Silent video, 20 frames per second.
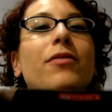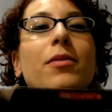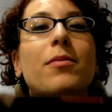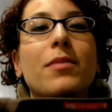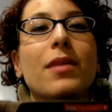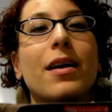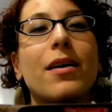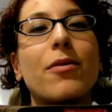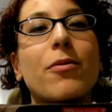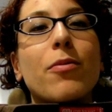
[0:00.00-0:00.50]
from
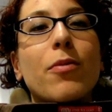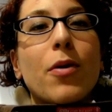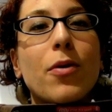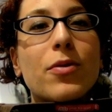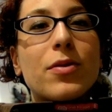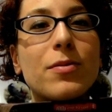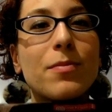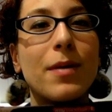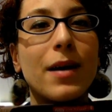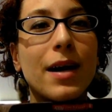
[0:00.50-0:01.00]
that
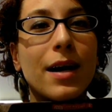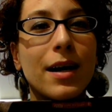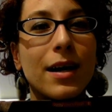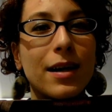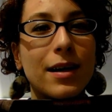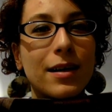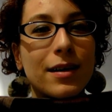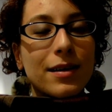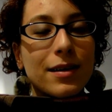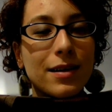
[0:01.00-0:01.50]
quote
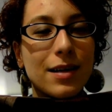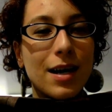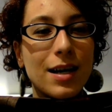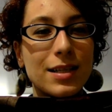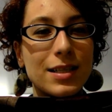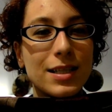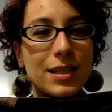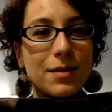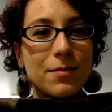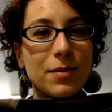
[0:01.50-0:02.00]
by
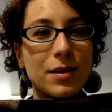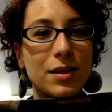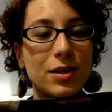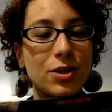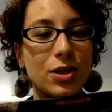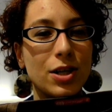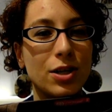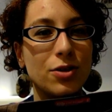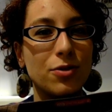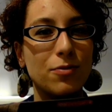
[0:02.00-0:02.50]
Gandhi, be the
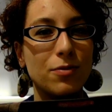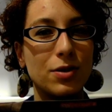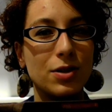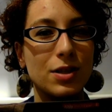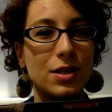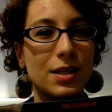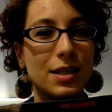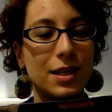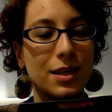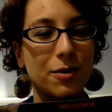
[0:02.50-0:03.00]
change you wish
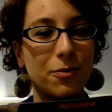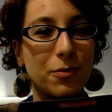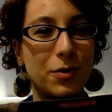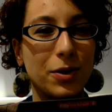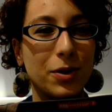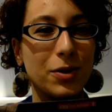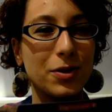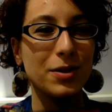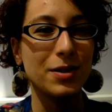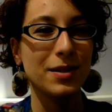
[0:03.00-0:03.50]
to see in the
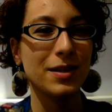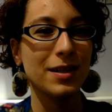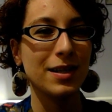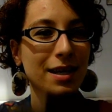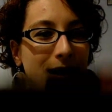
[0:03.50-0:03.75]
world.